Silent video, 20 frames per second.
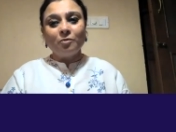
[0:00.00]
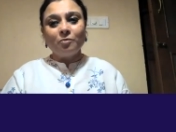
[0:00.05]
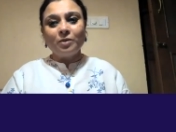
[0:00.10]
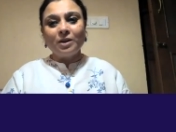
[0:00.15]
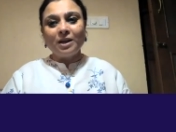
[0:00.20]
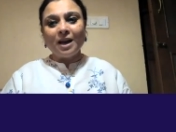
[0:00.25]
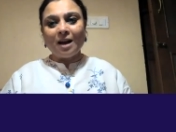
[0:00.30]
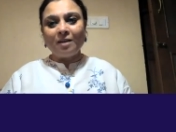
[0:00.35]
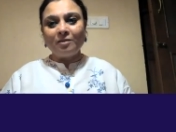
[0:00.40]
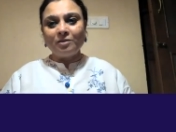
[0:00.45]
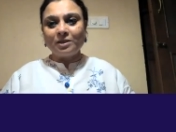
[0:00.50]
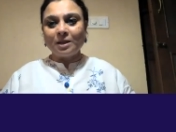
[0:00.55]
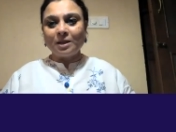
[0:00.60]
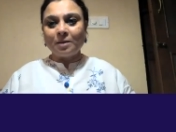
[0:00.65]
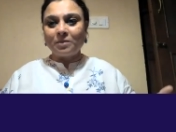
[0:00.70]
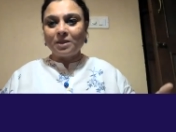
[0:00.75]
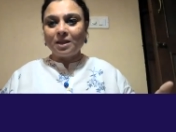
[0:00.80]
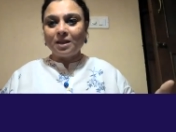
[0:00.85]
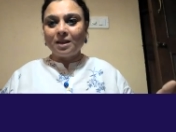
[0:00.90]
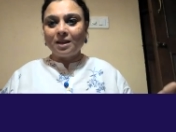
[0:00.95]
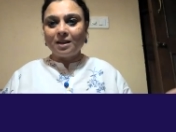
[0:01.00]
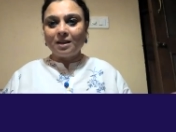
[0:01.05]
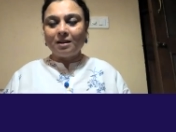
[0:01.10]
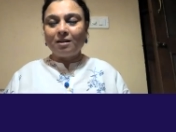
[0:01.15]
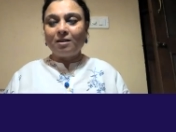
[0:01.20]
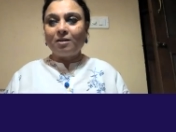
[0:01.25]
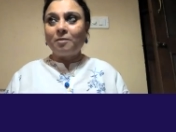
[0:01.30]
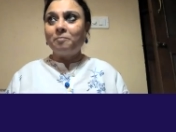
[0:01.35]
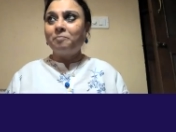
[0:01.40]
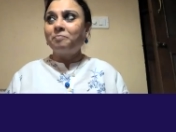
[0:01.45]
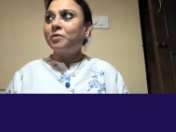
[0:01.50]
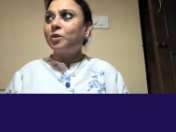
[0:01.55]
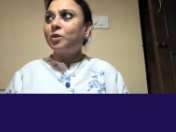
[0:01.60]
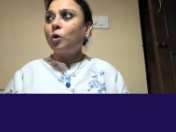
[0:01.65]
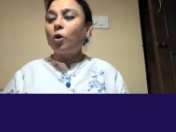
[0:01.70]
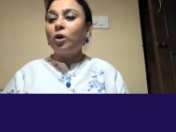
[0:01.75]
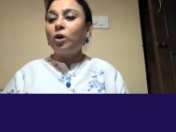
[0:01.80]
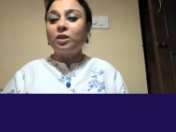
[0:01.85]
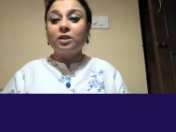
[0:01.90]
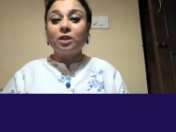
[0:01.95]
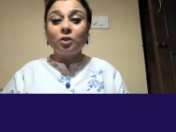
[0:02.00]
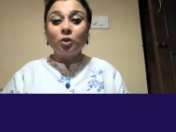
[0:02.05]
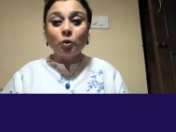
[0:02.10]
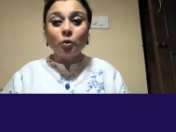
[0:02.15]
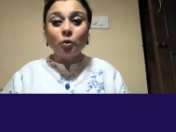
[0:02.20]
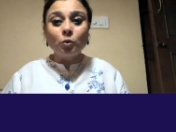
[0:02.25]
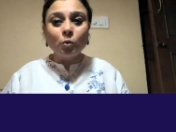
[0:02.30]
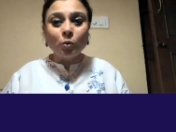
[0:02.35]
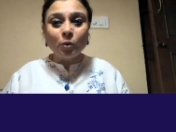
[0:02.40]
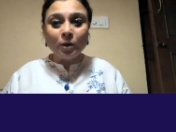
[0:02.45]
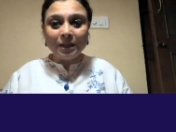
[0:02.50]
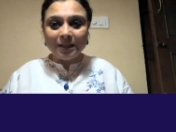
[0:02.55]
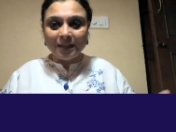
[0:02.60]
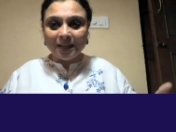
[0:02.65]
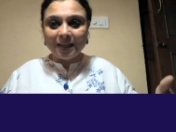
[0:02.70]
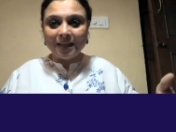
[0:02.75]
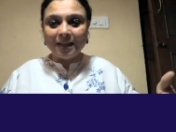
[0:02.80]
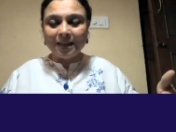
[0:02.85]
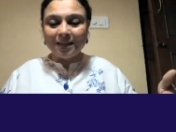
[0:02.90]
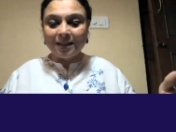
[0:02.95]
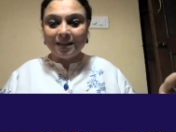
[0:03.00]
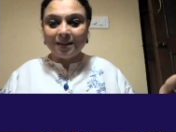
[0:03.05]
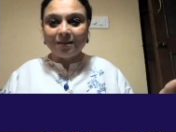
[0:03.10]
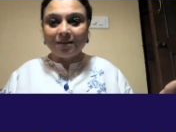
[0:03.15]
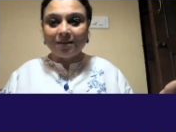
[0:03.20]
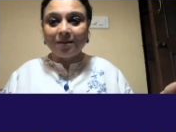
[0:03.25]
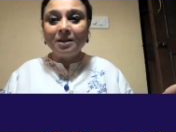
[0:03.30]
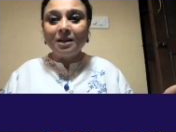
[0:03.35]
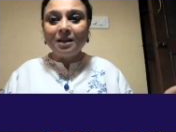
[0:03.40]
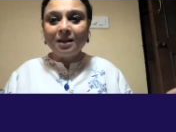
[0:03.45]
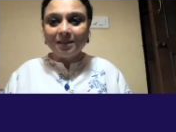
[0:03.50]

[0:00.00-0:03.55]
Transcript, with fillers: We have something um, called the dhuli in uh,